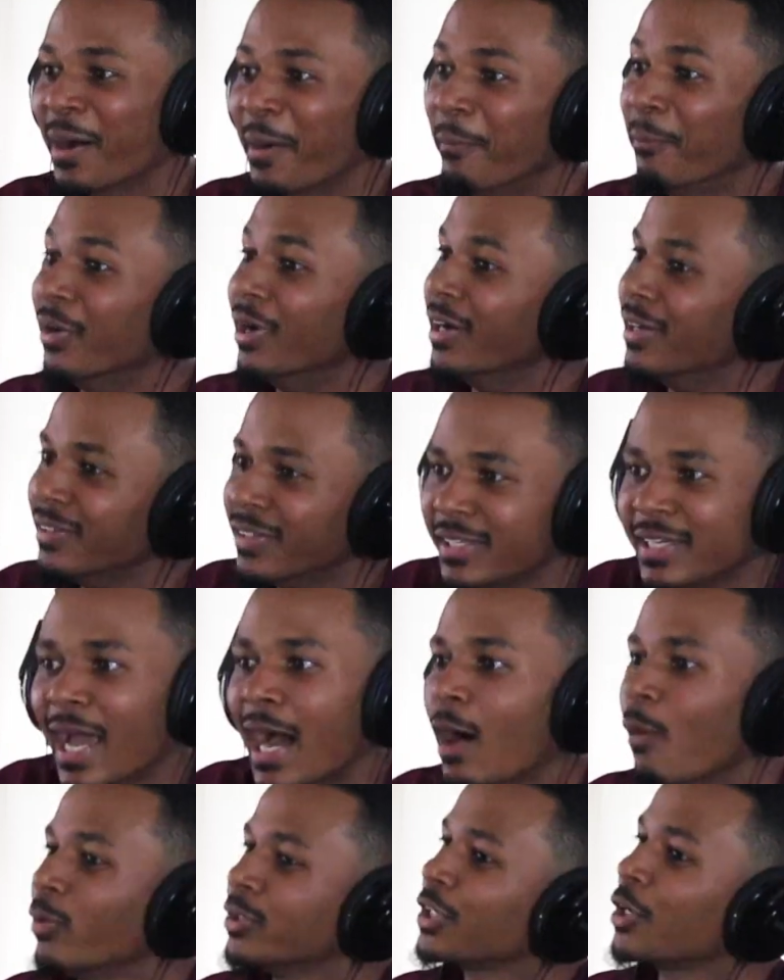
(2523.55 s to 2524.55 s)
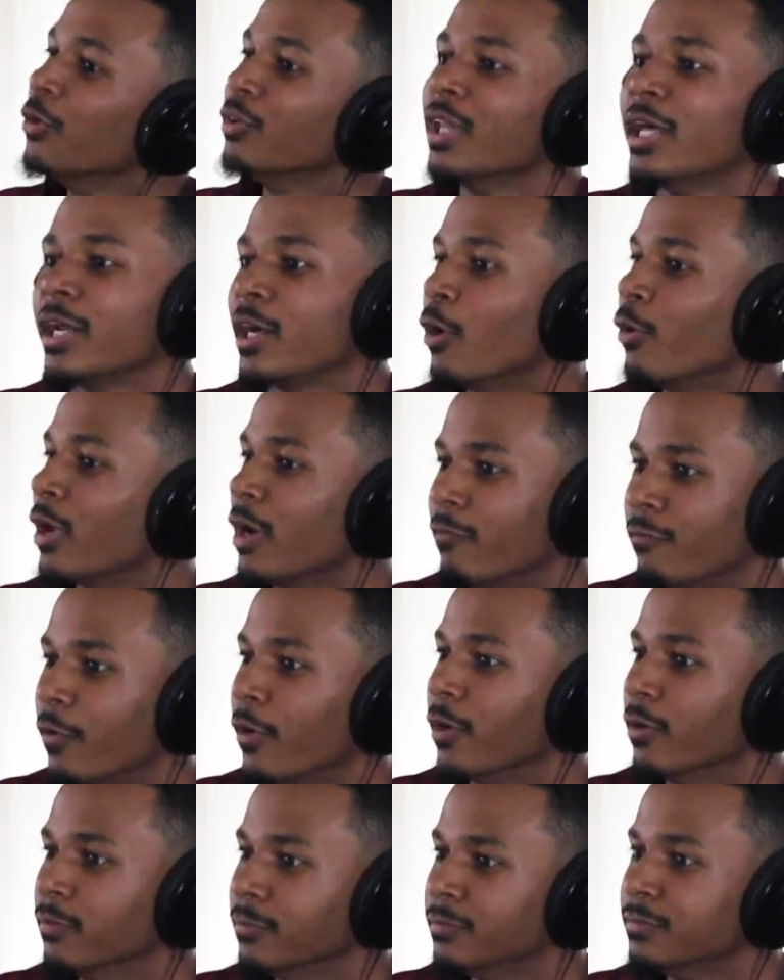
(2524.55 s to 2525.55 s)
But God wasn't gonna let it go that
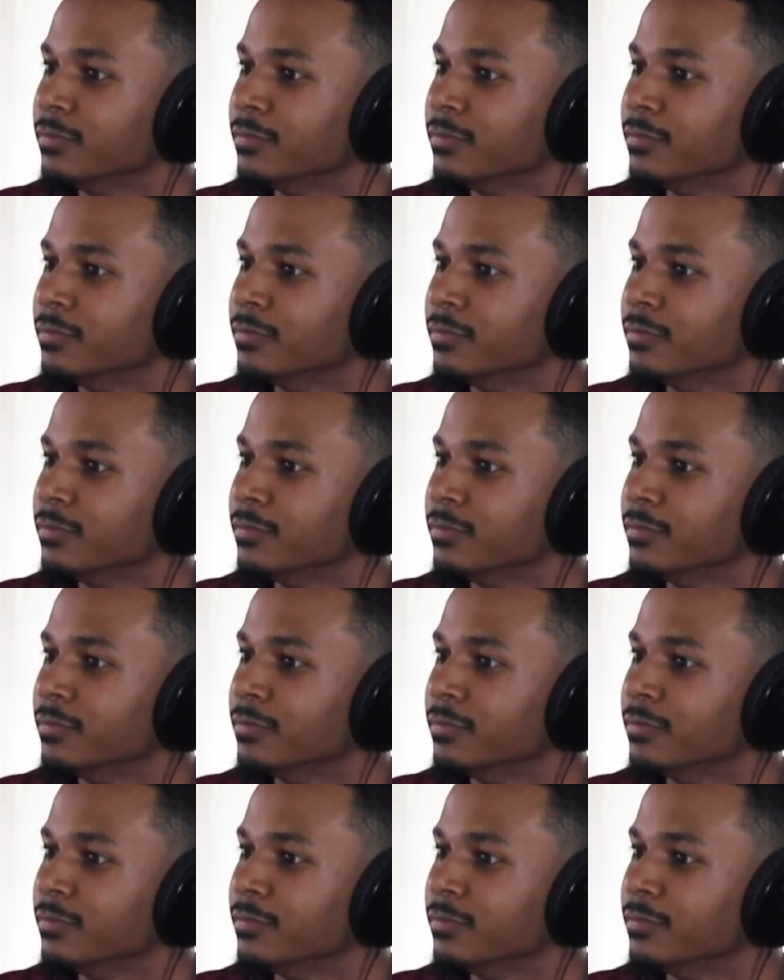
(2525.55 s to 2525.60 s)
far.